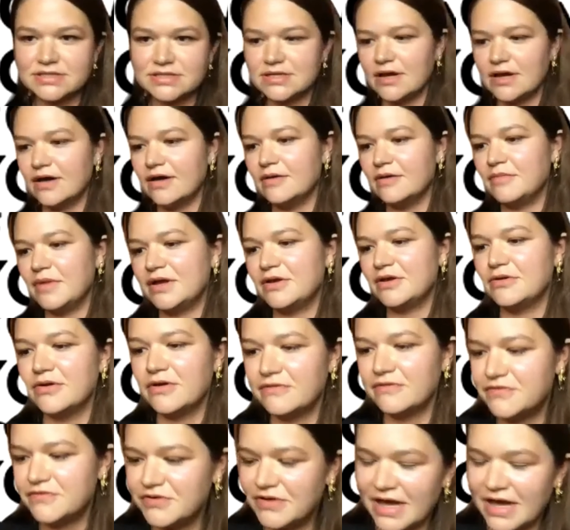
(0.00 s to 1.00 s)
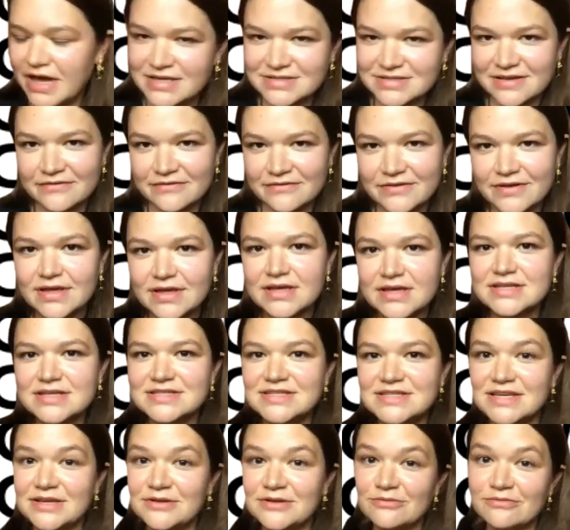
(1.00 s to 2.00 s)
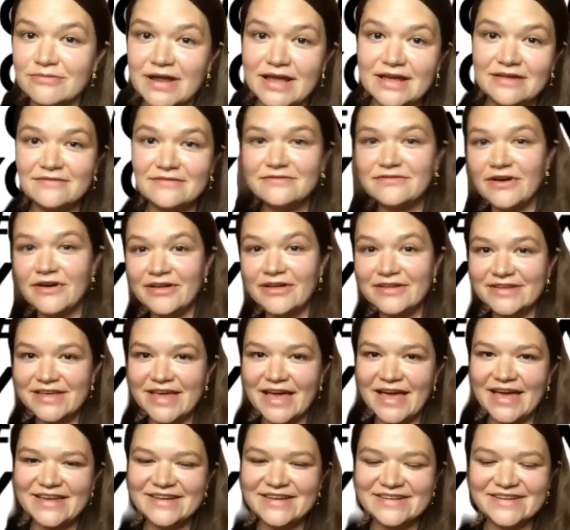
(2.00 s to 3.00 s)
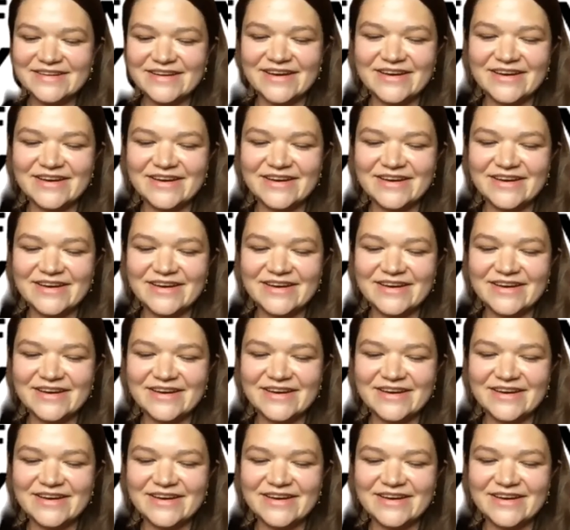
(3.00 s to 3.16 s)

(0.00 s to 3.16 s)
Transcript: I don't know if you guys have seen rainfall yet